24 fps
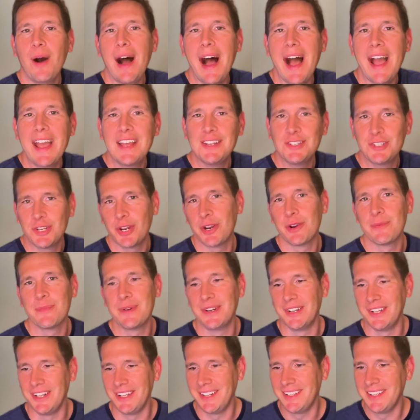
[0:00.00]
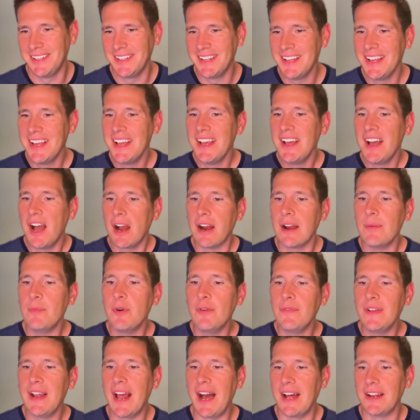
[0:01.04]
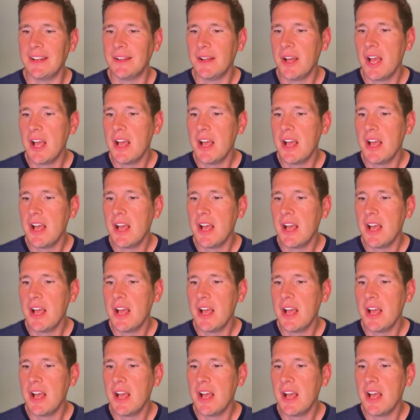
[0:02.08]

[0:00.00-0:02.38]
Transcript: I terminal. All right, moving on.